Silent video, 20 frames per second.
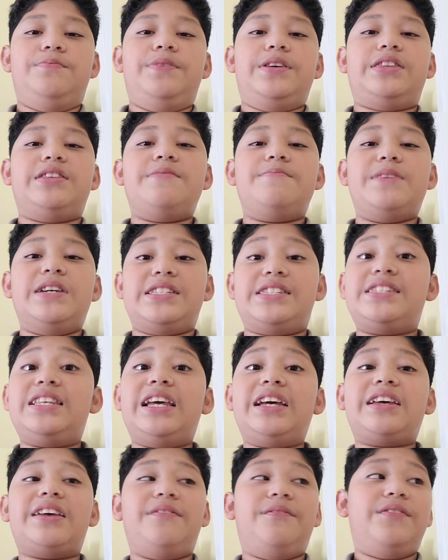But then my
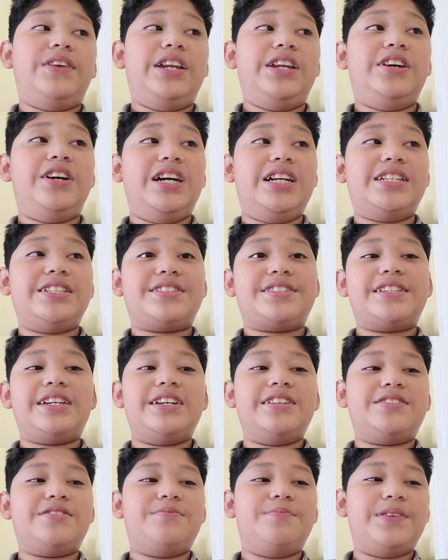second video, I
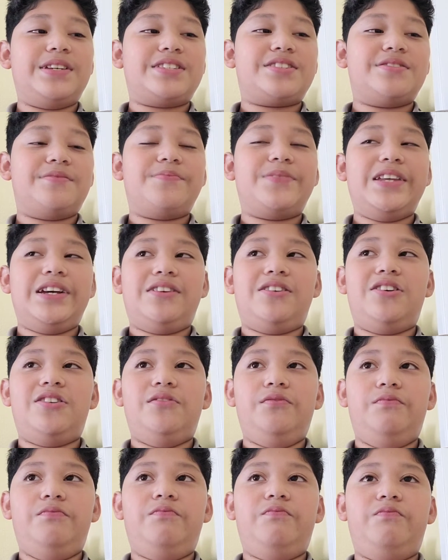decided to make something
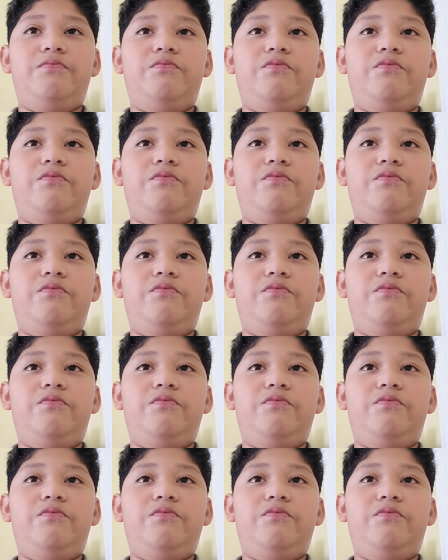called